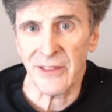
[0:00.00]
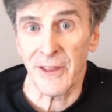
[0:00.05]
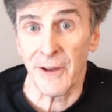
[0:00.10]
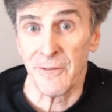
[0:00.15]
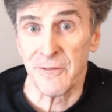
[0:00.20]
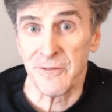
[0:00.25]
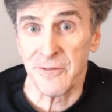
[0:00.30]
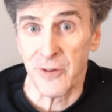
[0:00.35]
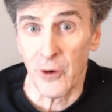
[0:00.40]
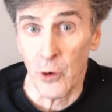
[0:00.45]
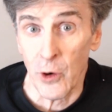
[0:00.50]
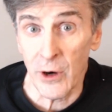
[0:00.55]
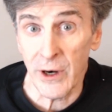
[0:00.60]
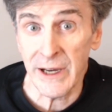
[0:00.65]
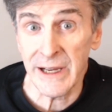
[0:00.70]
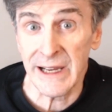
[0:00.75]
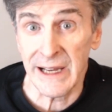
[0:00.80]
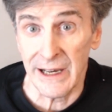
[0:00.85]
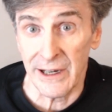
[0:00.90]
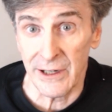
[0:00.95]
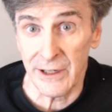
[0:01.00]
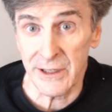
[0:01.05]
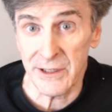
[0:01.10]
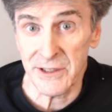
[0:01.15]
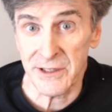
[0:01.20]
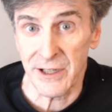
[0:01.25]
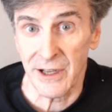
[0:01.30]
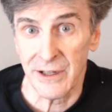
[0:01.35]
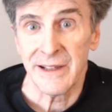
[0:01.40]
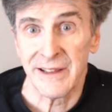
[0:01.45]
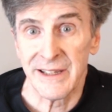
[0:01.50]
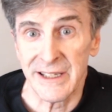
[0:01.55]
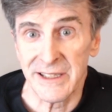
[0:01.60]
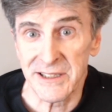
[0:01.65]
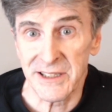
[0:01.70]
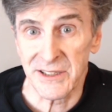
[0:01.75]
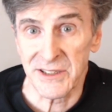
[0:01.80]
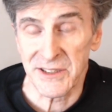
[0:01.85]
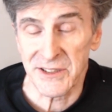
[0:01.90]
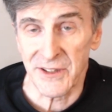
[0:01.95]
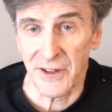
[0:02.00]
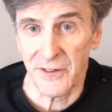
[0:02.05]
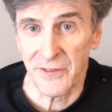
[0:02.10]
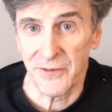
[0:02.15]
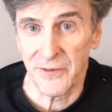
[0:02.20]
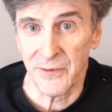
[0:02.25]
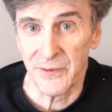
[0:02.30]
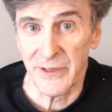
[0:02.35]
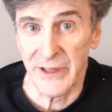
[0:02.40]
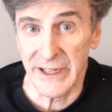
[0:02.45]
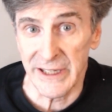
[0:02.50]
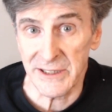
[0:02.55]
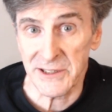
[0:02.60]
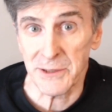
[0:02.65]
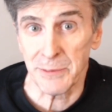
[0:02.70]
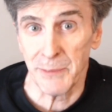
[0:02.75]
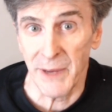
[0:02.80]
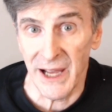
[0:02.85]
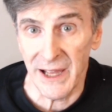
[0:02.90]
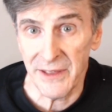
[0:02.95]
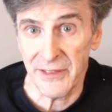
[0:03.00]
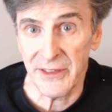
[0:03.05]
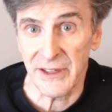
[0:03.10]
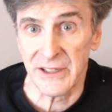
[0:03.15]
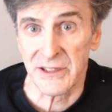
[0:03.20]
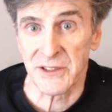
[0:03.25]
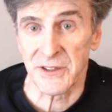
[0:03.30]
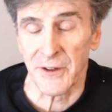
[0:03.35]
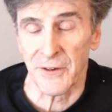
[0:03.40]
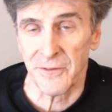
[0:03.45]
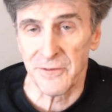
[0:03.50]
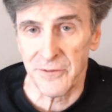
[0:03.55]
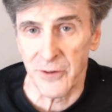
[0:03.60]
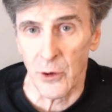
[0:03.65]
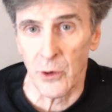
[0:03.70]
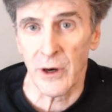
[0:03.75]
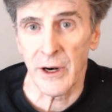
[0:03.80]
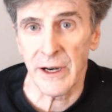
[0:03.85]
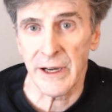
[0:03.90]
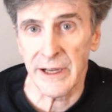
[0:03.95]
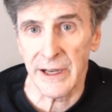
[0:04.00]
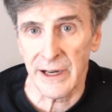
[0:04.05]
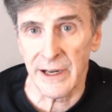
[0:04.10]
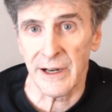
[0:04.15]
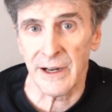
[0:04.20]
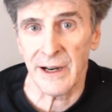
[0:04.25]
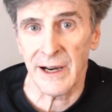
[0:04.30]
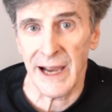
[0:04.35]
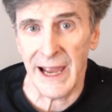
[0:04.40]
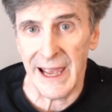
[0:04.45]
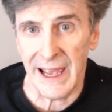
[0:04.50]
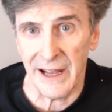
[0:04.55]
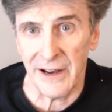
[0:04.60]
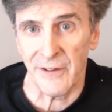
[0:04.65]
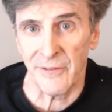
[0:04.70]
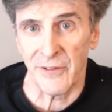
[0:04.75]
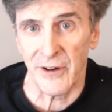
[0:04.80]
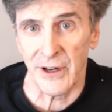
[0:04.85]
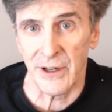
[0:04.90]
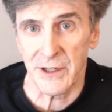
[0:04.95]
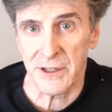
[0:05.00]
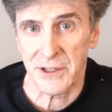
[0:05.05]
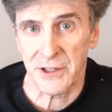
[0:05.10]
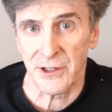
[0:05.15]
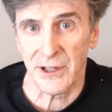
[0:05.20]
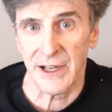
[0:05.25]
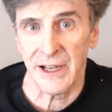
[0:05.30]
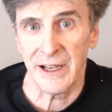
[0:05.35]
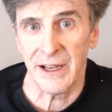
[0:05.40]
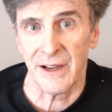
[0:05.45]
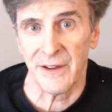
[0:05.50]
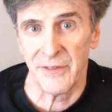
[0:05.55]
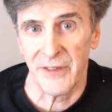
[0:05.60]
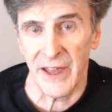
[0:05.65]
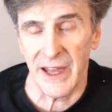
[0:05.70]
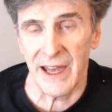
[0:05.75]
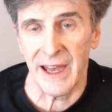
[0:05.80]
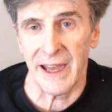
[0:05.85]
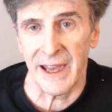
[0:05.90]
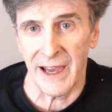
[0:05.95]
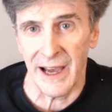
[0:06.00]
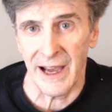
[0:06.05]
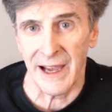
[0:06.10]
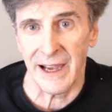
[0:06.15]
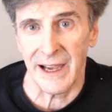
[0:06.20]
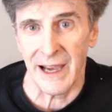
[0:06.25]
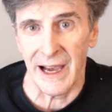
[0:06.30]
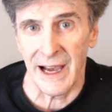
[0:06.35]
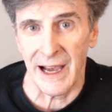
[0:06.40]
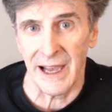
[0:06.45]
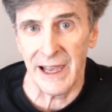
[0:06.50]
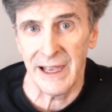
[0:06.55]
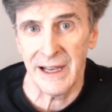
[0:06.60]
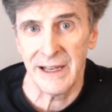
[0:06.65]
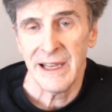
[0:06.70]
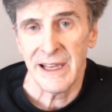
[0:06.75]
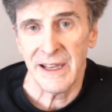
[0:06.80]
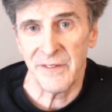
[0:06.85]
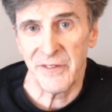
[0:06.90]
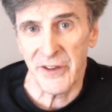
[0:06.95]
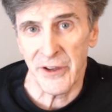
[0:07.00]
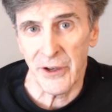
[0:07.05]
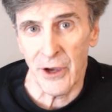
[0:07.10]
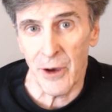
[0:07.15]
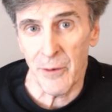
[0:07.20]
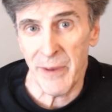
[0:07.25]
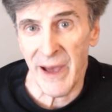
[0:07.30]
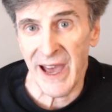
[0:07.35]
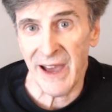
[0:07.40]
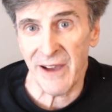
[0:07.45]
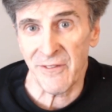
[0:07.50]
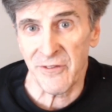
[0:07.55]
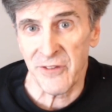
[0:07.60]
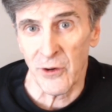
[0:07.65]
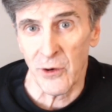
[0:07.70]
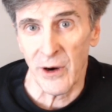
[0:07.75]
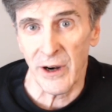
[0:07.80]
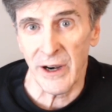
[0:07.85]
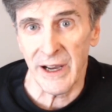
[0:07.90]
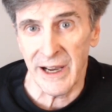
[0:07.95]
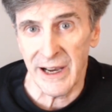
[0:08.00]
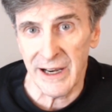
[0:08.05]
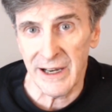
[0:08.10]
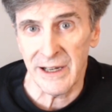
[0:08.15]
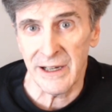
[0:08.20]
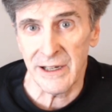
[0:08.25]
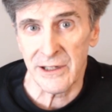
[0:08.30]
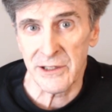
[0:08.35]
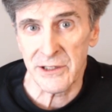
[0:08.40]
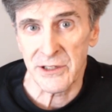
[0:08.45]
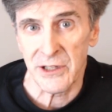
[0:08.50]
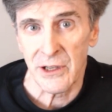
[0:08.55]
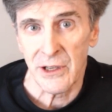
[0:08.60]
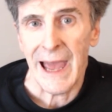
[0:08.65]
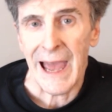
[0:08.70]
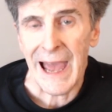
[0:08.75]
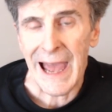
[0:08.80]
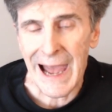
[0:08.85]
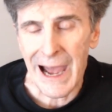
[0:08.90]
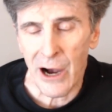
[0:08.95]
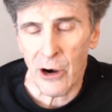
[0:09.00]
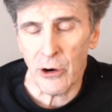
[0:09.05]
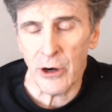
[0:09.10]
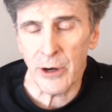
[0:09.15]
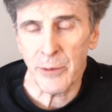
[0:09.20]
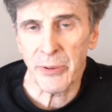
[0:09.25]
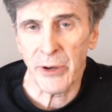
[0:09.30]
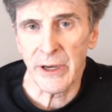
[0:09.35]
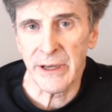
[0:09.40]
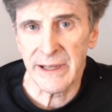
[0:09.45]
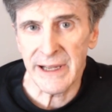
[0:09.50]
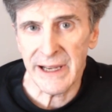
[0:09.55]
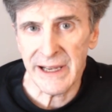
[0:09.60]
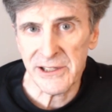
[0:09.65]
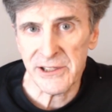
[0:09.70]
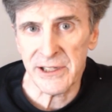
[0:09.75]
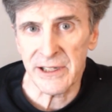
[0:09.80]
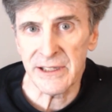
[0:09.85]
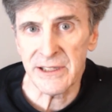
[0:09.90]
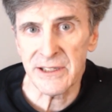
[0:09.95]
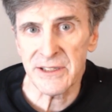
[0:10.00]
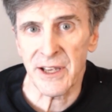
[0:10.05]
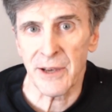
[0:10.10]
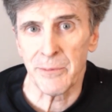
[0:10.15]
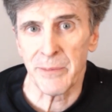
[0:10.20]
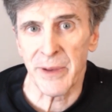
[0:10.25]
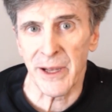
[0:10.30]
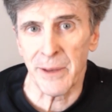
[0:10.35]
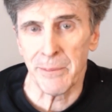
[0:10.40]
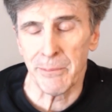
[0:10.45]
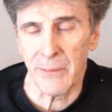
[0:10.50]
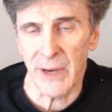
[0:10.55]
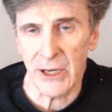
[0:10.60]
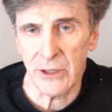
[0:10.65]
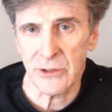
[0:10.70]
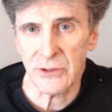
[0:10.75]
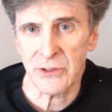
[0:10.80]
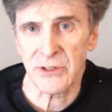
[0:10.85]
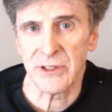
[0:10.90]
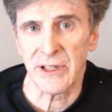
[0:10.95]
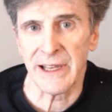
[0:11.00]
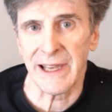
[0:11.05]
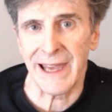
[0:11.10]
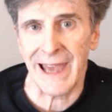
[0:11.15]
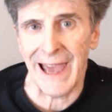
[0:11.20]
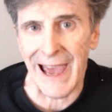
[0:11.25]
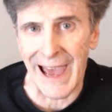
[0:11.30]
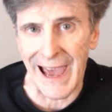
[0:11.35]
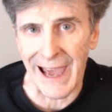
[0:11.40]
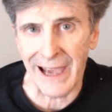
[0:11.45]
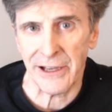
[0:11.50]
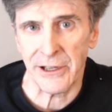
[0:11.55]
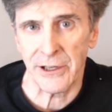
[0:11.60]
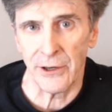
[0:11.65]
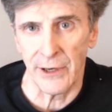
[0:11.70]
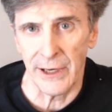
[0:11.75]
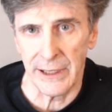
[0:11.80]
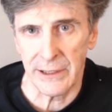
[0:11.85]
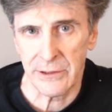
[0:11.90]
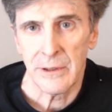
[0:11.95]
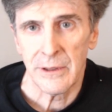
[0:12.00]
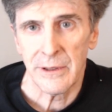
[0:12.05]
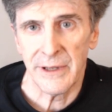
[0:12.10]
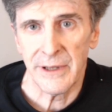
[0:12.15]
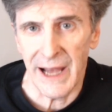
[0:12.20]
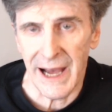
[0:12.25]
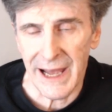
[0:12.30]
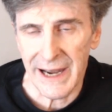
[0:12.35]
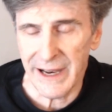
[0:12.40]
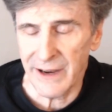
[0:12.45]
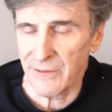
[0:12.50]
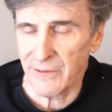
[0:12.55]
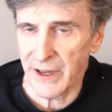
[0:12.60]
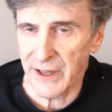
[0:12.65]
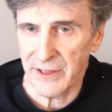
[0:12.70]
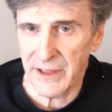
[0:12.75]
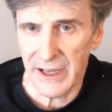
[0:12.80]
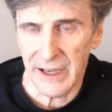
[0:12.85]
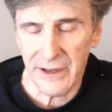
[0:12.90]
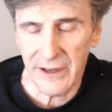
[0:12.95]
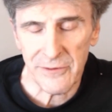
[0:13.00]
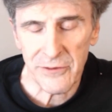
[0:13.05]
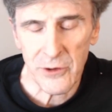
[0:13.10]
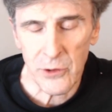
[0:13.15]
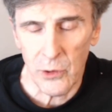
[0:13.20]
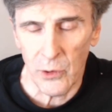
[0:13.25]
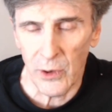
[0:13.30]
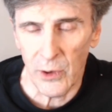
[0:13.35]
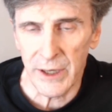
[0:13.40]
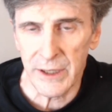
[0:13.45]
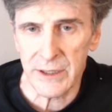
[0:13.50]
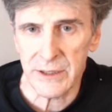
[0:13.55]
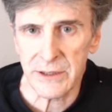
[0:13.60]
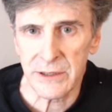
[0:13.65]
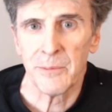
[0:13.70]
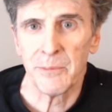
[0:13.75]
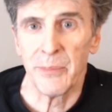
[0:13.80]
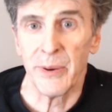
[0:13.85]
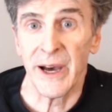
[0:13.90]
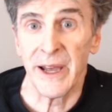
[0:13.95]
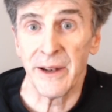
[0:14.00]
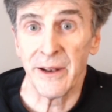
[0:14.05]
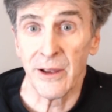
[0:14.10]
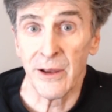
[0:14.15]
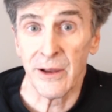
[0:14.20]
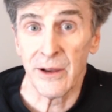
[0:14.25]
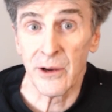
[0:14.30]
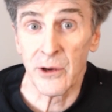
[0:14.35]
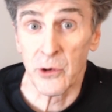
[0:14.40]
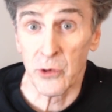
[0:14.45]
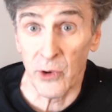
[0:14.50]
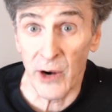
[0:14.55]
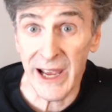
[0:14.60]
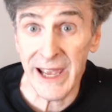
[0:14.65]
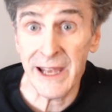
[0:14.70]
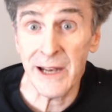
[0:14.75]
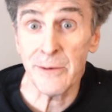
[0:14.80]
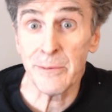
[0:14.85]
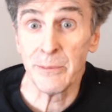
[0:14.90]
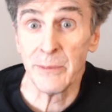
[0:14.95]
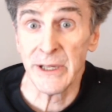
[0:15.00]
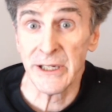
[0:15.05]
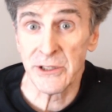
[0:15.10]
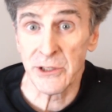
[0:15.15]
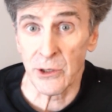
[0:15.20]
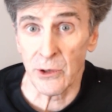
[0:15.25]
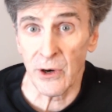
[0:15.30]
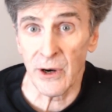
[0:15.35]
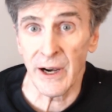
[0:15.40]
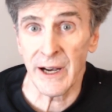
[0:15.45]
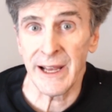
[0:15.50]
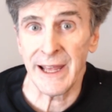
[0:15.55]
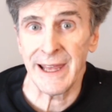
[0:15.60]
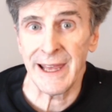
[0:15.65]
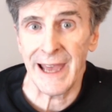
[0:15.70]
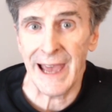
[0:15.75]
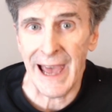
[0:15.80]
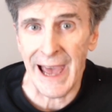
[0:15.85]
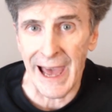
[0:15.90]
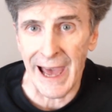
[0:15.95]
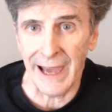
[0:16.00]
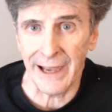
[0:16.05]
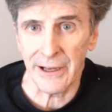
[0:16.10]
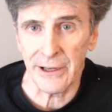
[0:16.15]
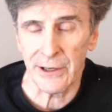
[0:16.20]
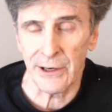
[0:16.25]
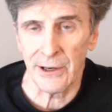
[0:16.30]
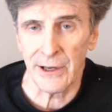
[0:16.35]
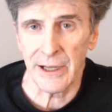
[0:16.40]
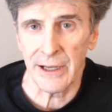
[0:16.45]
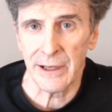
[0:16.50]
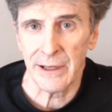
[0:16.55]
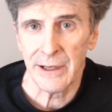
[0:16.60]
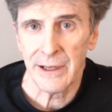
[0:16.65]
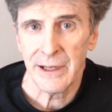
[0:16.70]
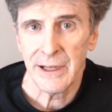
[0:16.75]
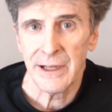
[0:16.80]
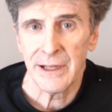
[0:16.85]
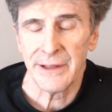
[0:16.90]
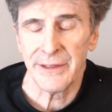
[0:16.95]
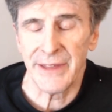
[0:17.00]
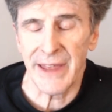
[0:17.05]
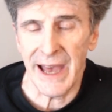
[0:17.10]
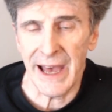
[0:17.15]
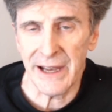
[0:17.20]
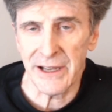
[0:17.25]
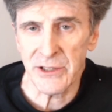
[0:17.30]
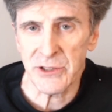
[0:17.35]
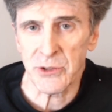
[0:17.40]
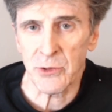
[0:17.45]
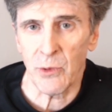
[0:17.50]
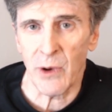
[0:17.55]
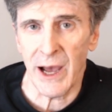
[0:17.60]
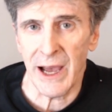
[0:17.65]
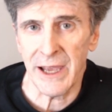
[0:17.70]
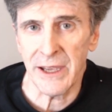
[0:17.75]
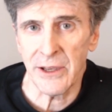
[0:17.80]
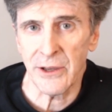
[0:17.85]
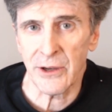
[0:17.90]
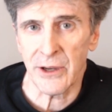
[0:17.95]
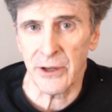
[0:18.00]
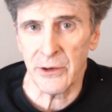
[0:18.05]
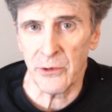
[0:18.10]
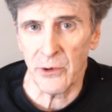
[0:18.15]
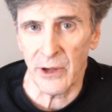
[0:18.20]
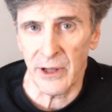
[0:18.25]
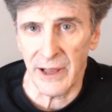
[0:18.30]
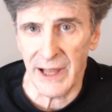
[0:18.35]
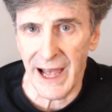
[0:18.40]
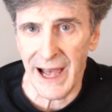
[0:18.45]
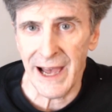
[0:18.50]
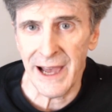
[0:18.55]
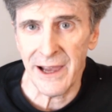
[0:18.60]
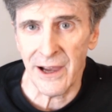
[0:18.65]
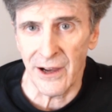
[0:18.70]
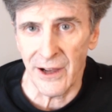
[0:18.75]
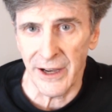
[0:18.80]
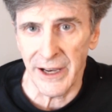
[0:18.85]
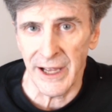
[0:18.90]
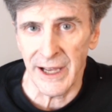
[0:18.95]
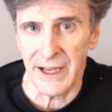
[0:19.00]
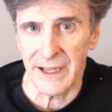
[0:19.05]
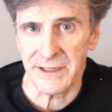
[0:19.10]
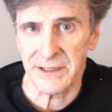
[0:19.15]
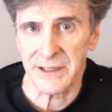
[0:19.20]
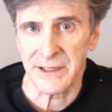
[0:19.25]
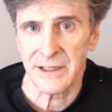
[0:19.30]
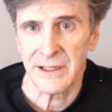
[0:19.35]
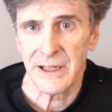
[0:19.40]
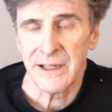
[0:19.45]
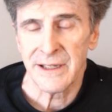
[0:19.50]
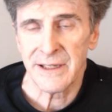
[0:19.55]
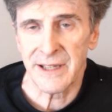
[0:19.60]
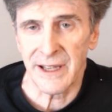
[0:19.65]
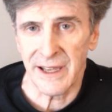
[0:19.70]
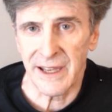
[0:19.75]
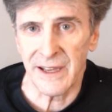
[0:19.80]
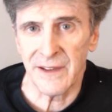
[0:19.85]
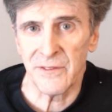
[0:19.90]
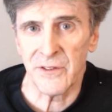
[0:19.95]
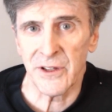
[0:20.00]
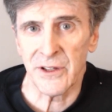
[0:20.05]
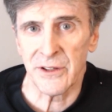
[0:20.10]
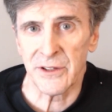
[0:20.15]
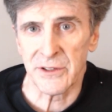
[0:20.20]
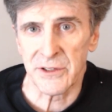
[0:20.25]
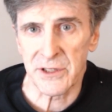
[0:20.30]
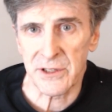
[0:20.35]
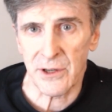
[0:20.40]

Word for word: to four years, this is the this month is the four-year anniversary of the A I Guide. If you go back four years, our predictions have been mostly accurate. Not everything, of course, but great majority accurate. That is why you can rely on us to give you the